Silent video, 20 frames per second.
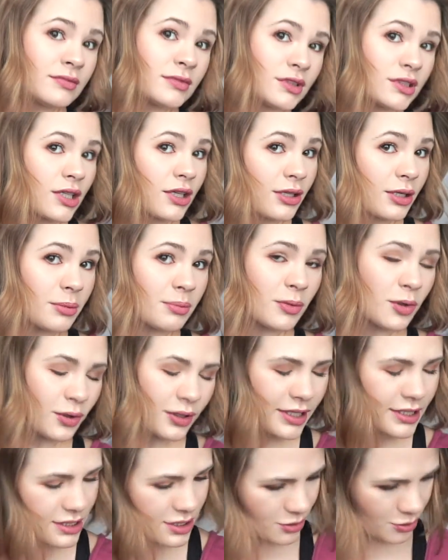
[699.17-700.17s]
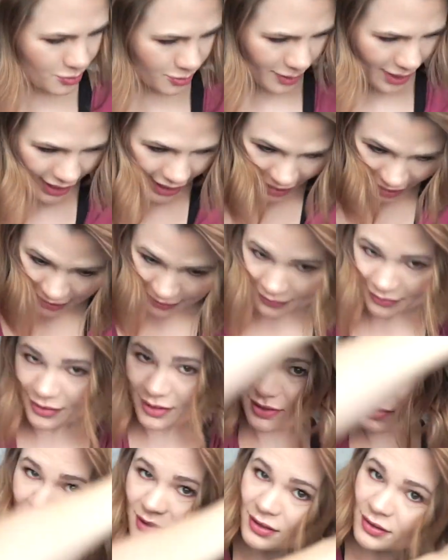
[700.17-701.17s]
turn them more into
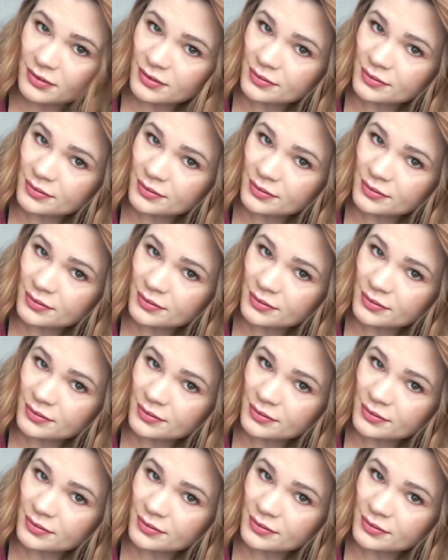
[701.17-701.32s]
waves.